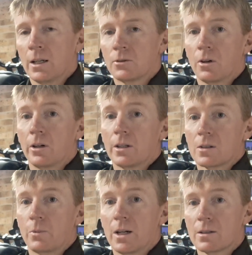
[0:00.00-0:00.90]
try and
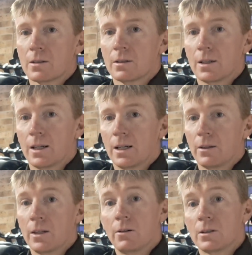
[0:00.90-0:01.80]
express
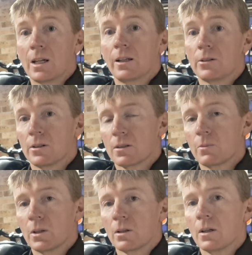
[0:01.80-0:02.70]
their intelligence,
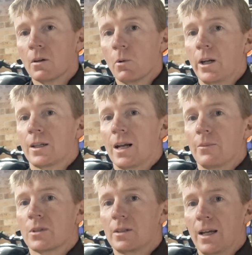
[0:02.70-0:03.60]
but when it
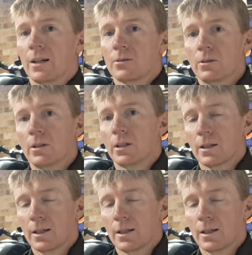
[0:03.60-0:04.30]
comes down to it,